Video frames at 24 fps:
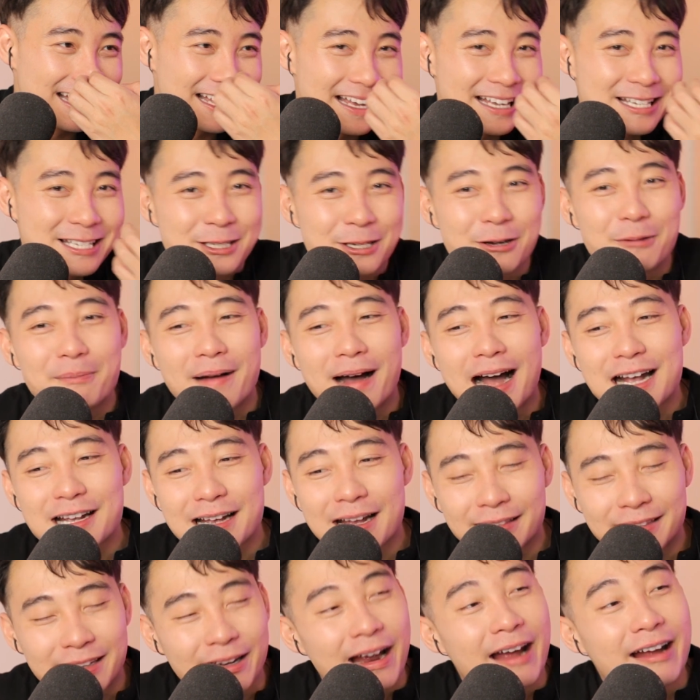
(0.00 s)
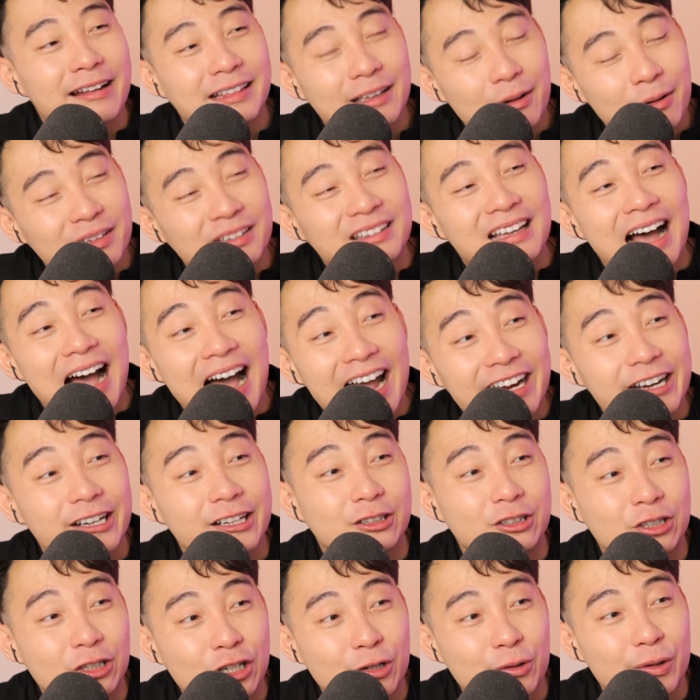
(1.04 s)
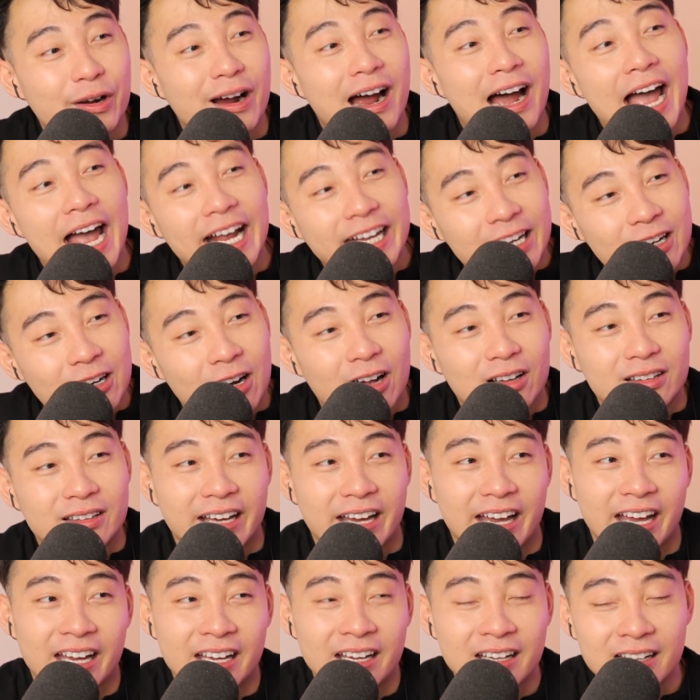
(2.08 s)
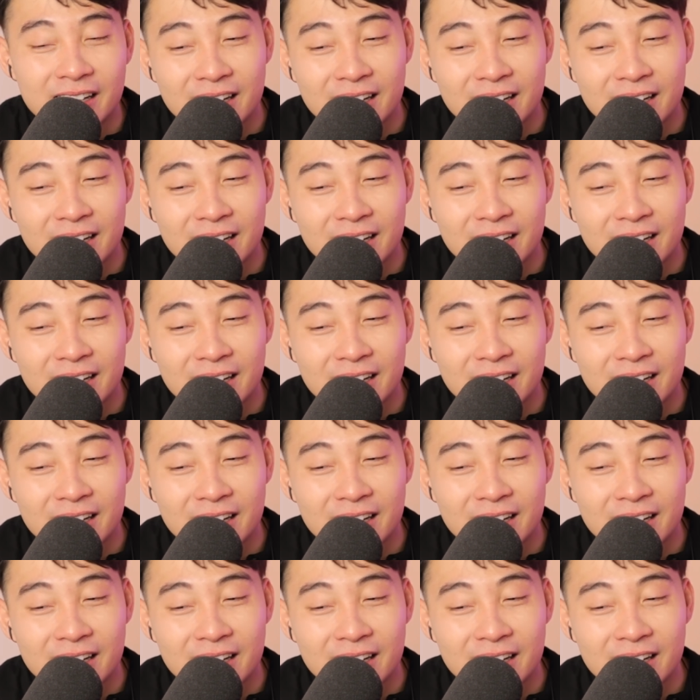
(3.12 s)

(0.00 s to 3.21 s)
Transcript: It's too much. And they were tired too. We were hiking all day.